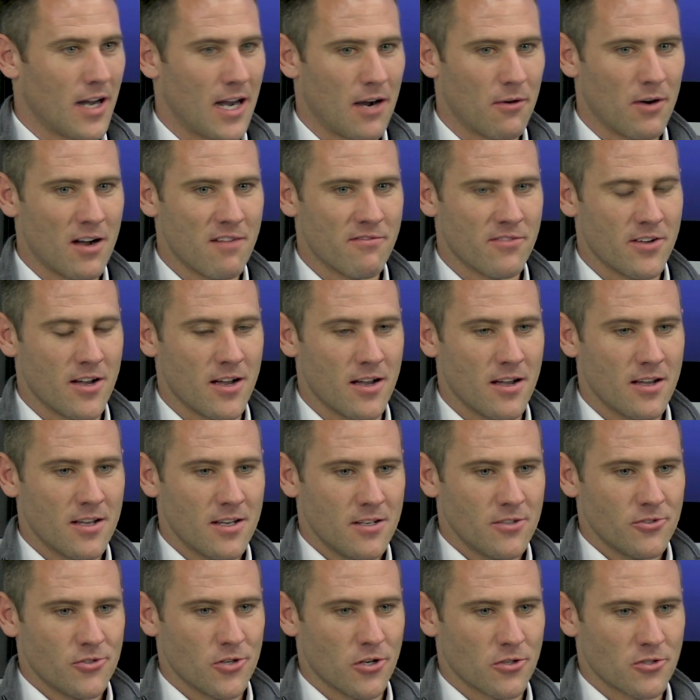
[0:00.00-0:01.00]
However,
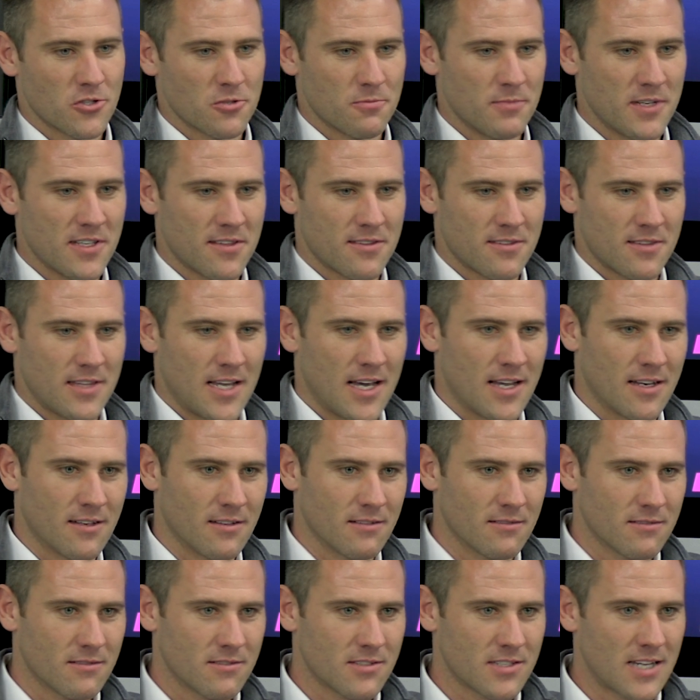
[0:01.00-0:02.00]
John Smith
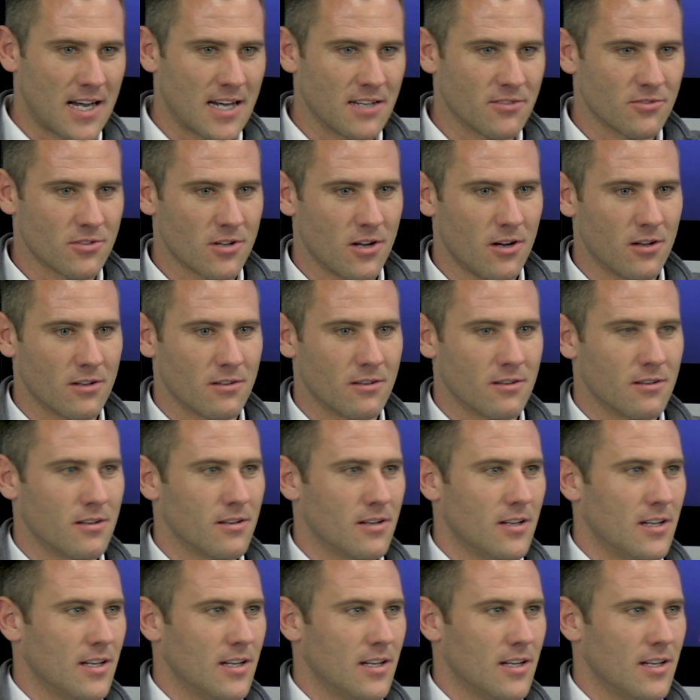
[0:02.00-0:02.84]
then signs on